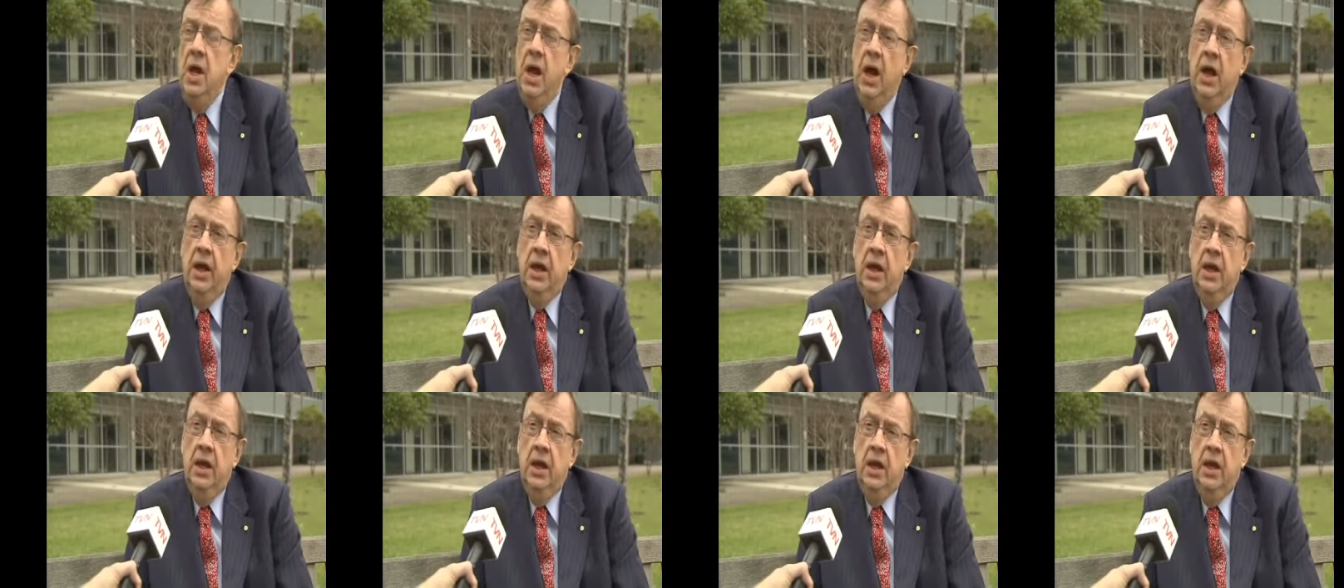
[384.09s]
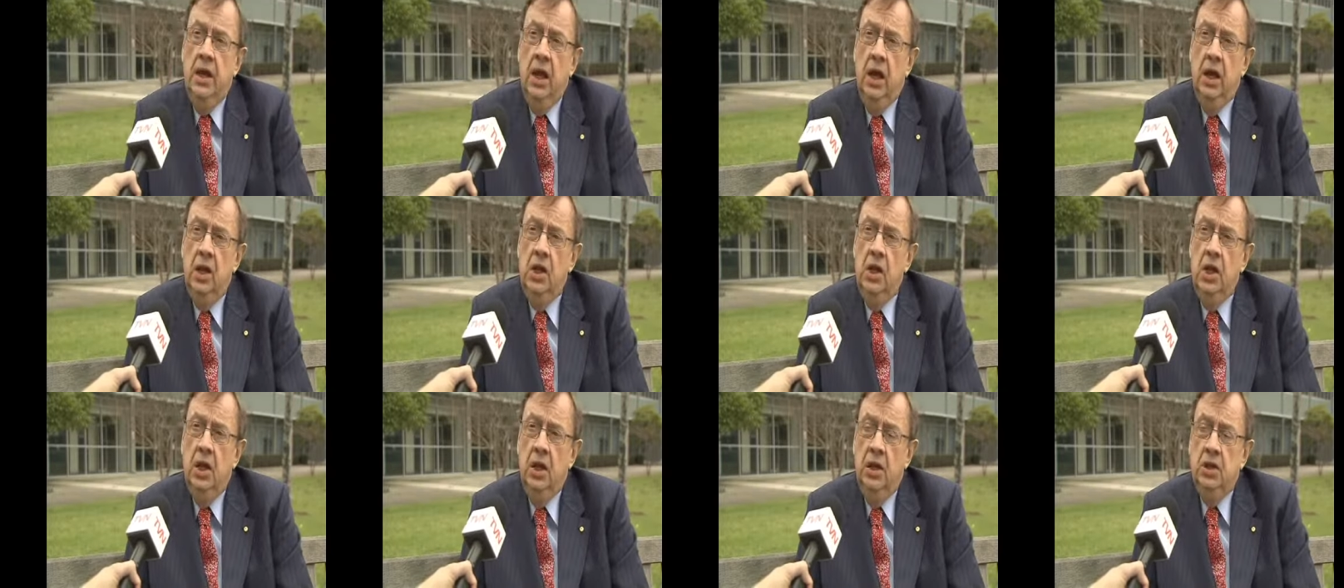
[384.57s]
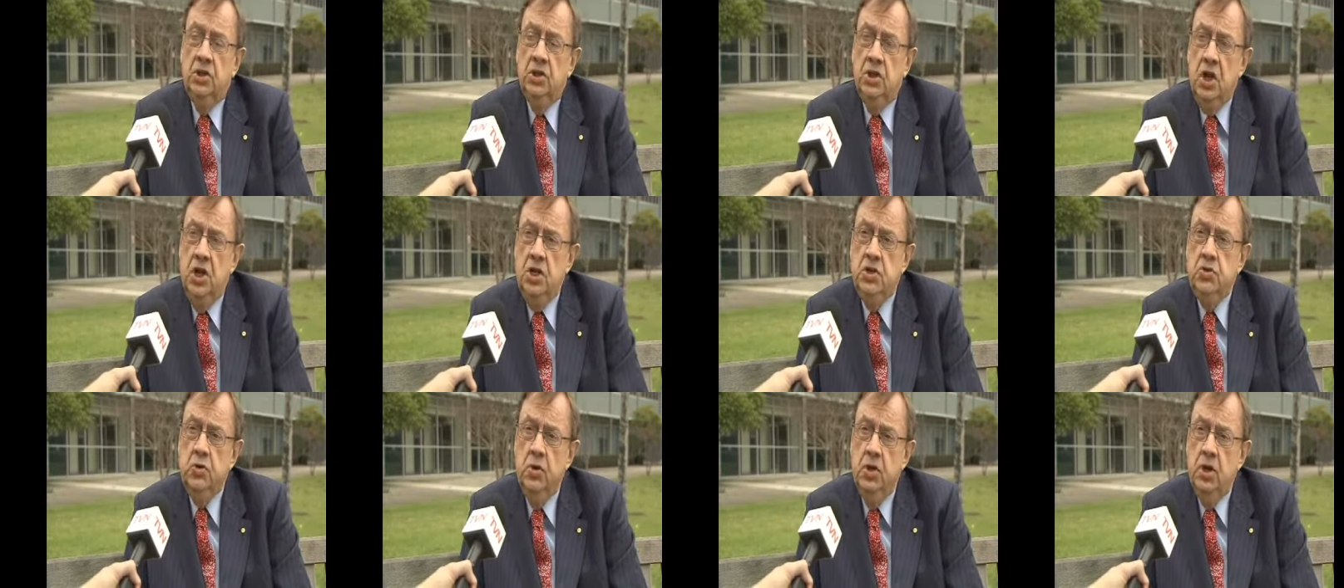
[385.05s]
and in, in the
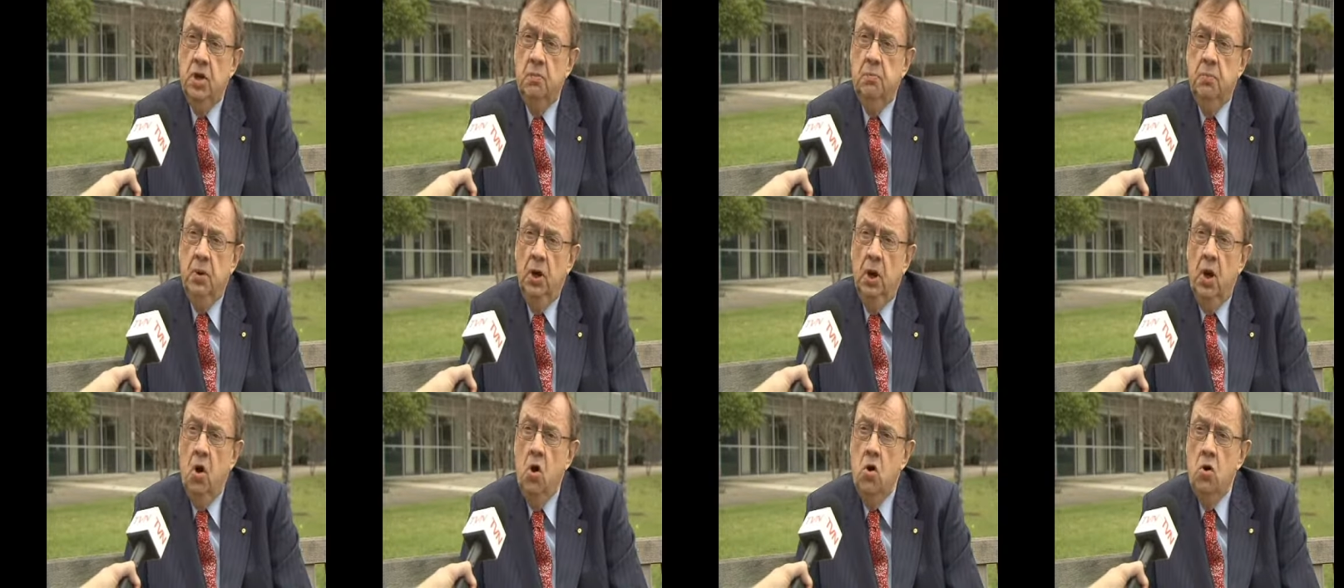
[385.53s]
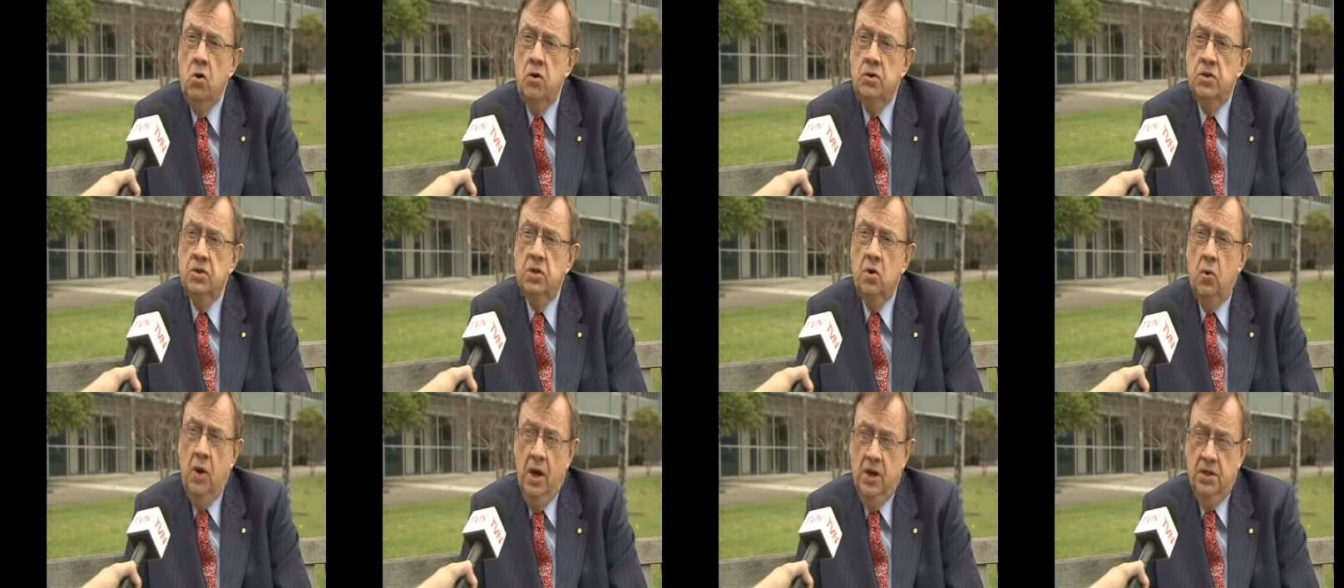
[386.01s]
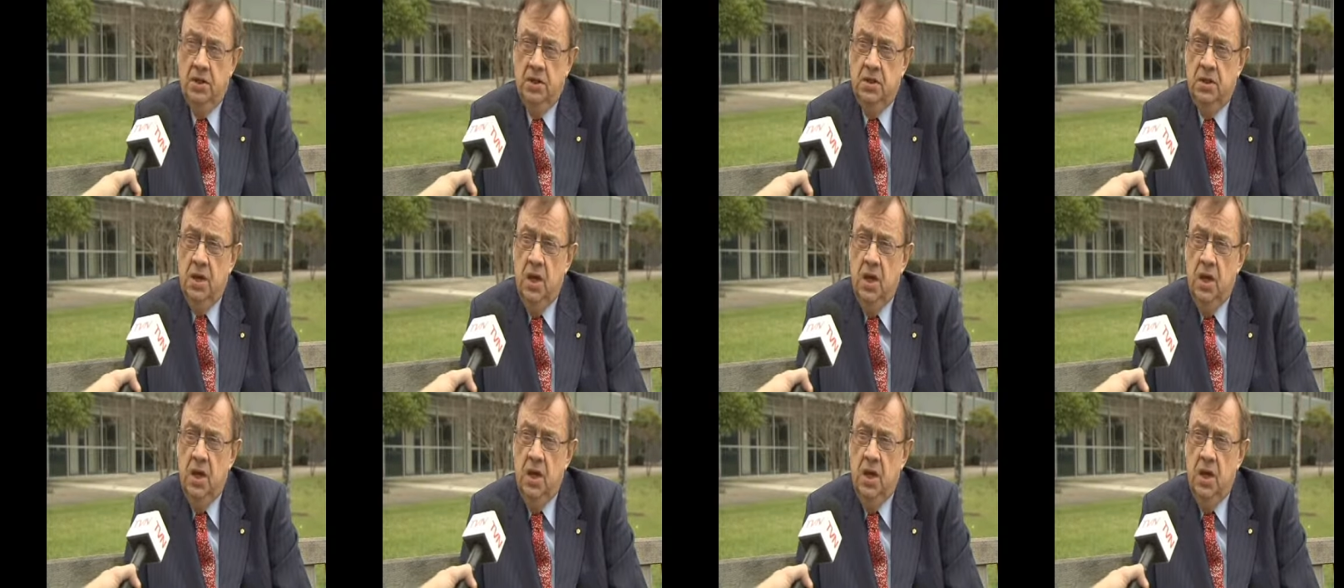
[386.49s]
century that belongs to us,